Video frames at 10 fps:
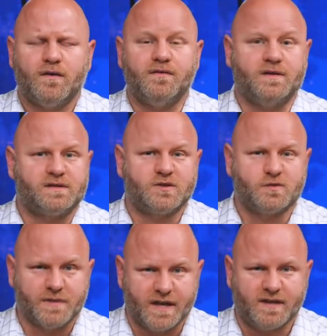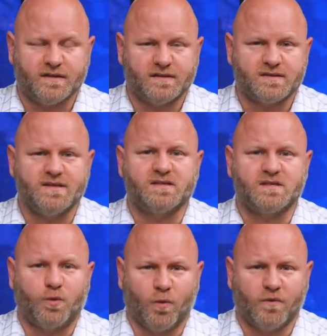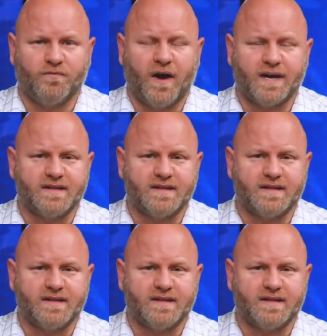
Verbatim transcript: This is ridiculous. This is horrifying.